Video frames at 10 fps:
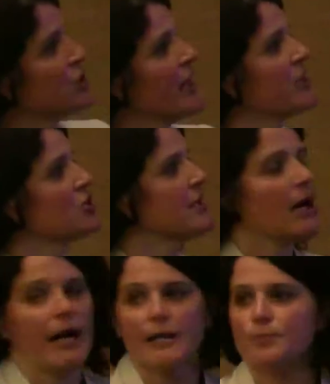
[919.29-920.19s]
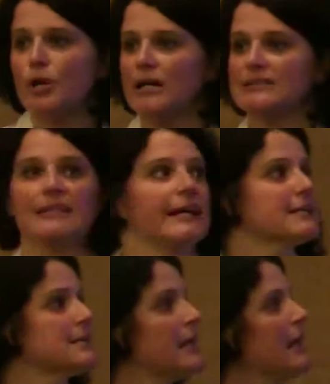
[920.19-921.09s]
changed the audit
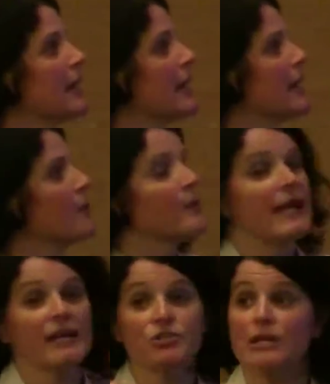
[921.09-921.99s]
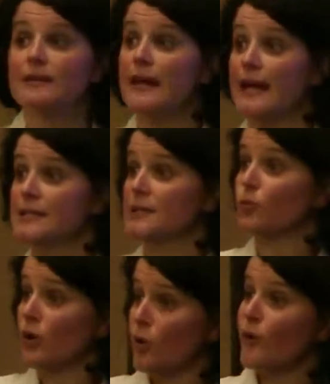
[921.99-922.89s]
process, we actually then did
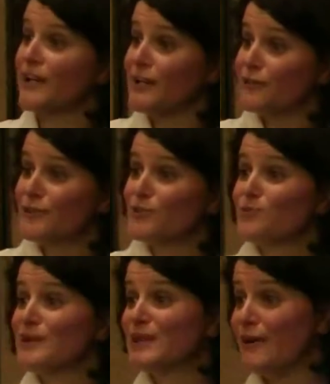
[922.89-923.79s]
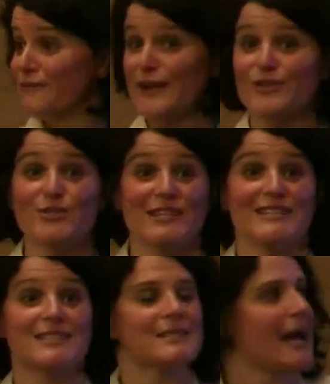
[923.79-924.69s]
one-on-one interviews with offenders and
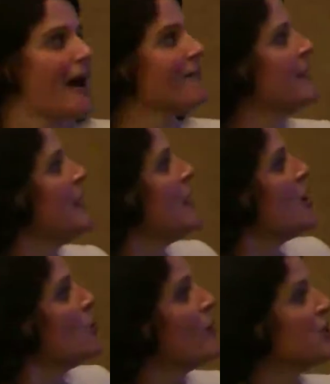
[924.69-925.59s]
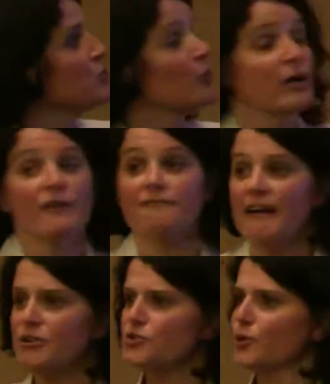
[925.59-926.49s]
staff, where
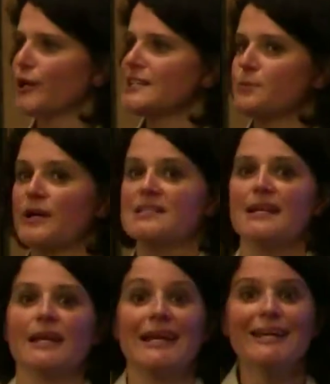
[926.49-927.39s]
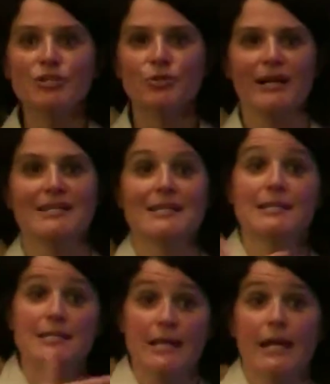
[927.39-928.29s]
offenders were expressing interest in
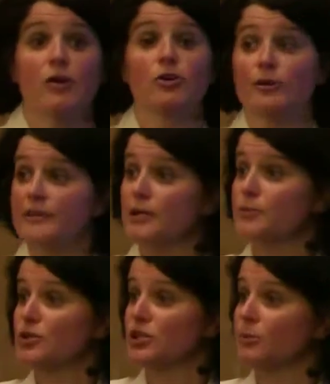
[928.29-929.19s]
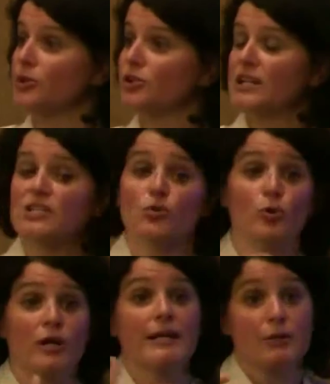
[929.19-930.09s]
staying on our therapeutic communities
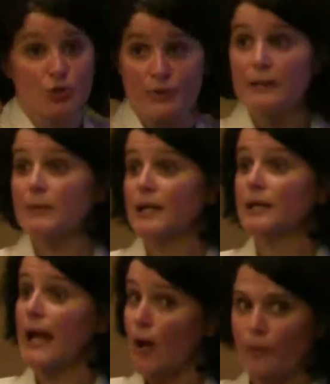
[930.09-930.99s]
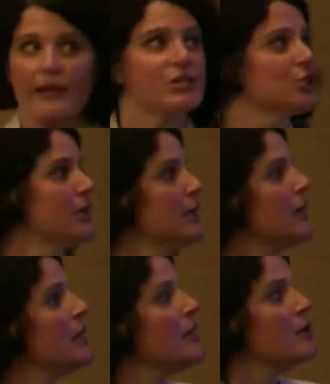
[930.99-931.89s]
or in treatment, outpatient,
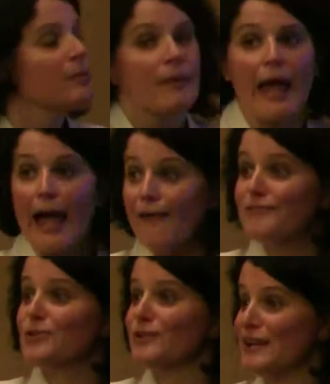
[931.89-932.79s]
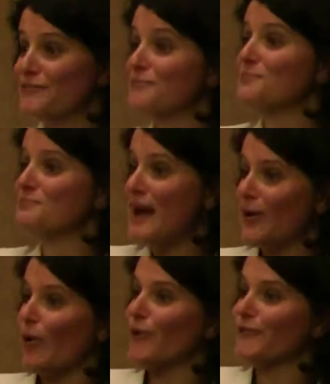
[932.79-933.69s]
after they've met
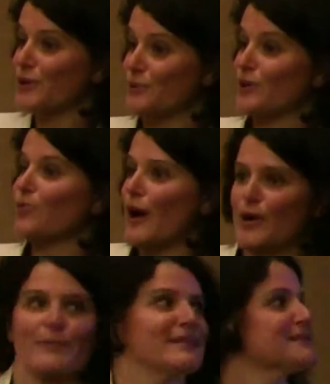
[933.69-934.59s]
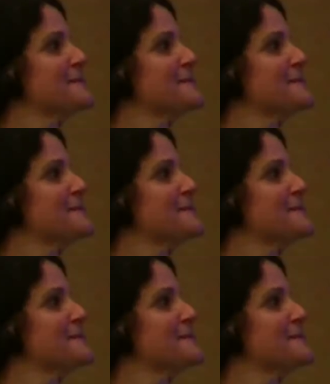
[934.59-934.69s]
all of their requirements.